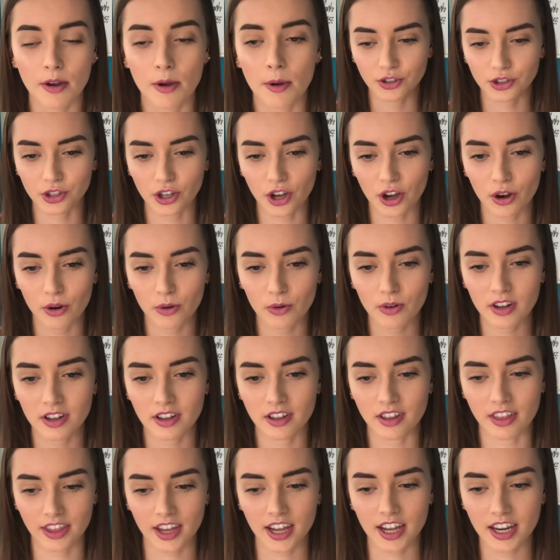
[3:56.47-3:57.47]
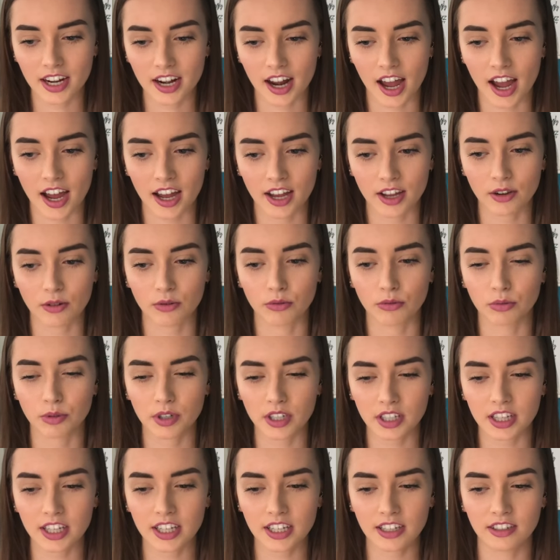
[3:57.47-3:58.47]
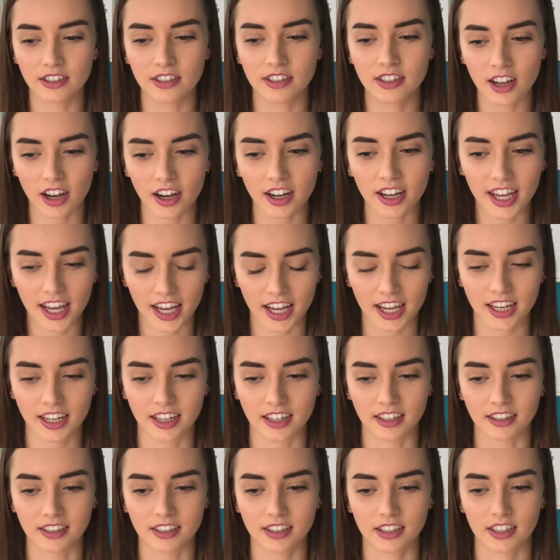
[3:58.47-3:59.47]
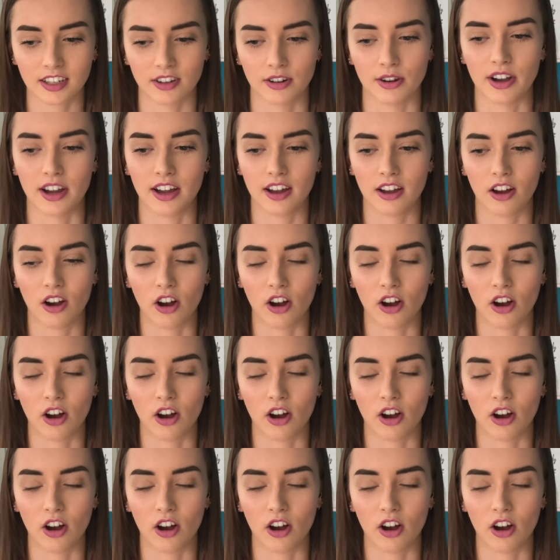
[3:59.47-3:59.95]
So then I really dug into